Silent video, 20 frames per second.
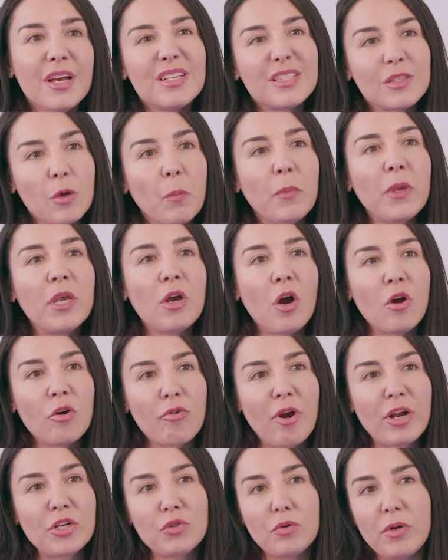So big
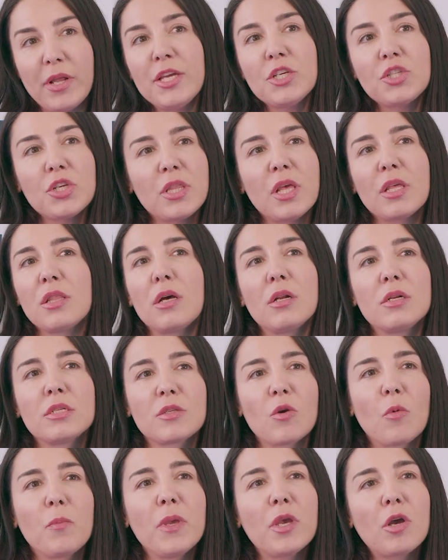congratulations, and
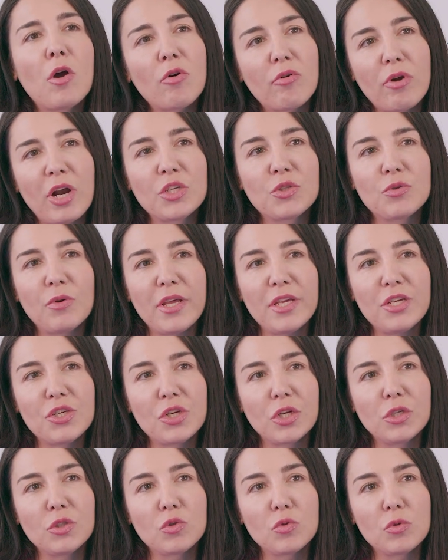also big
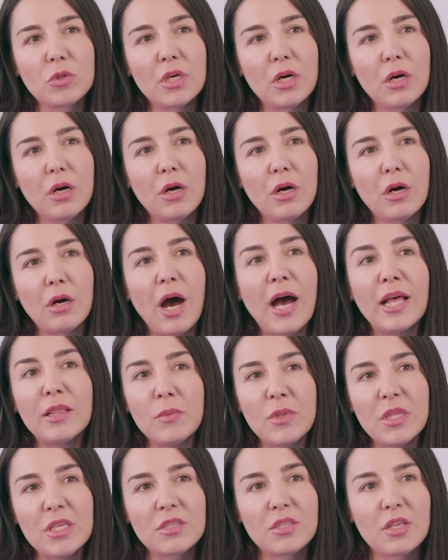congratulations to the
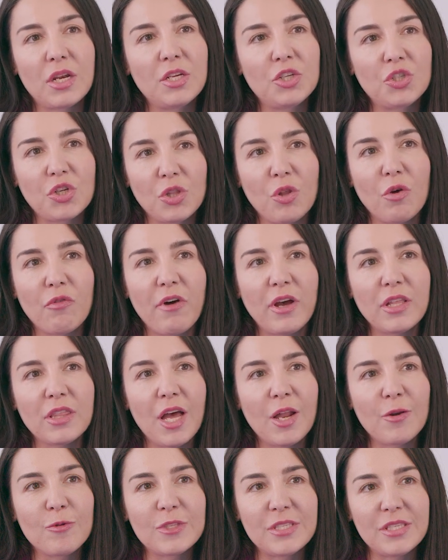administration of
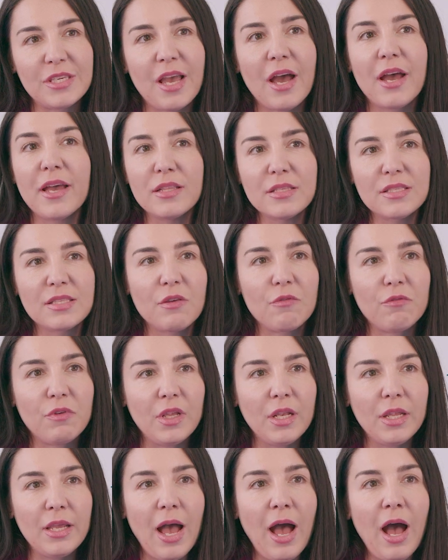Andalusia and
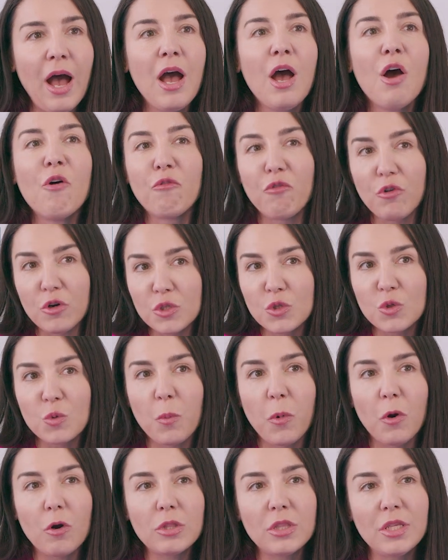Sevilla for
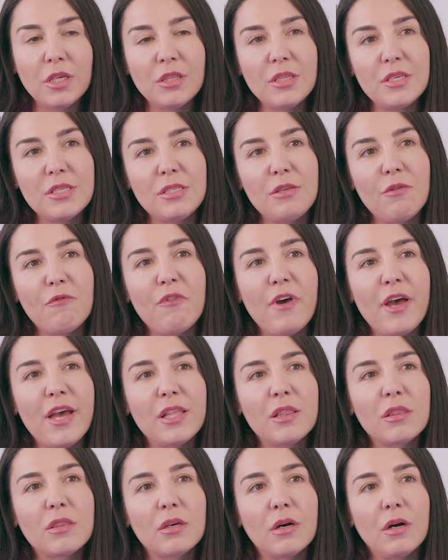supporting this
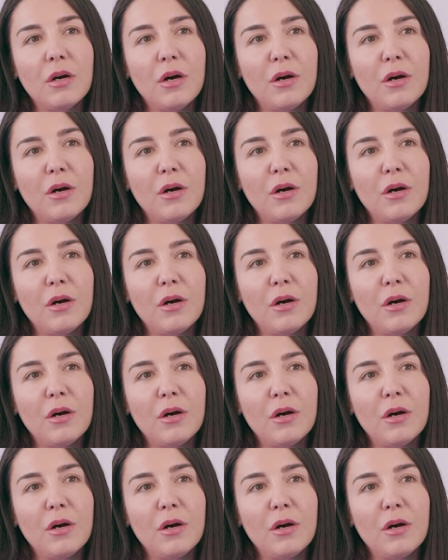event.